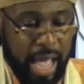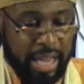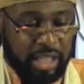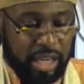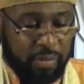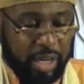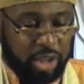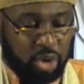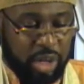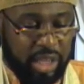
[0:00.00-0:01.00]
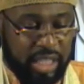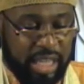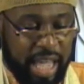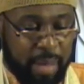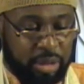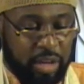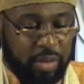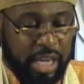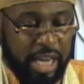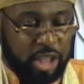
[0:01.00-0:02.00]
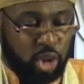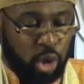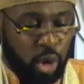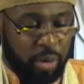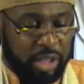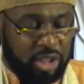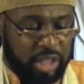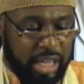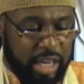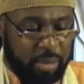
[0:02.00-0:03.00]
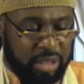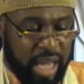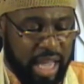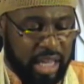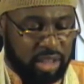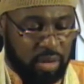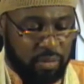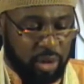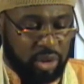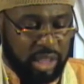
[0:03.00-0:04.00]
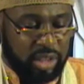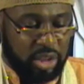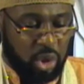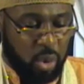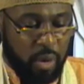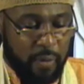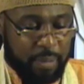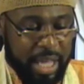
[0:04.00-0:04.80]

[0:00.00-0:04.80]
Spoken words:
And delivered his strength into captivity, and his glory into the enemy's hands. Verse 62.